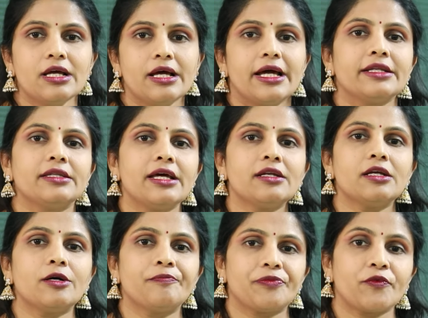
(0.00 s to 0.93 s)
And
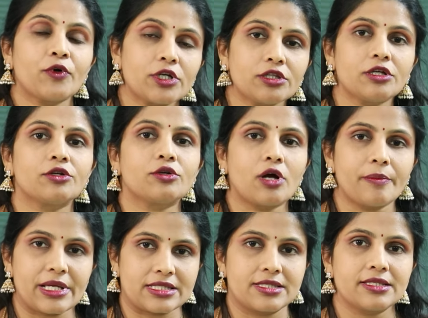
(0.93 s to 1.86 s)
then what are the
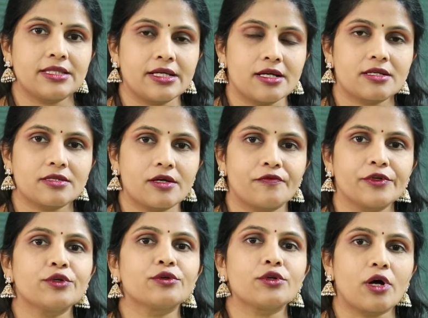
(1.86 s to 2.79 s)
drawbacks? See, there are a
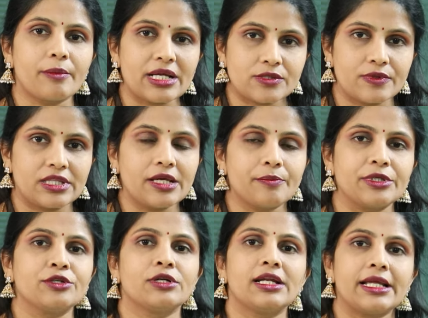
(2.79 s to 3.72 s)
few drawbacks with the
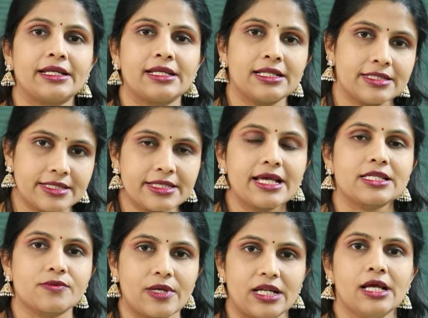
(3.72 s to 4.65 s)
epidural analgesia
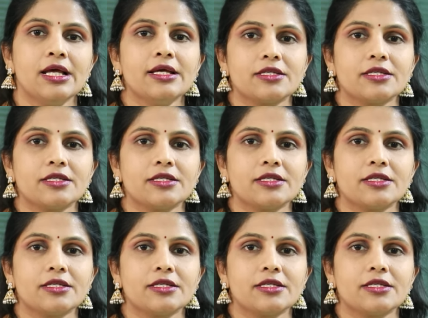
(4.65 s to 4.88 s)
as well.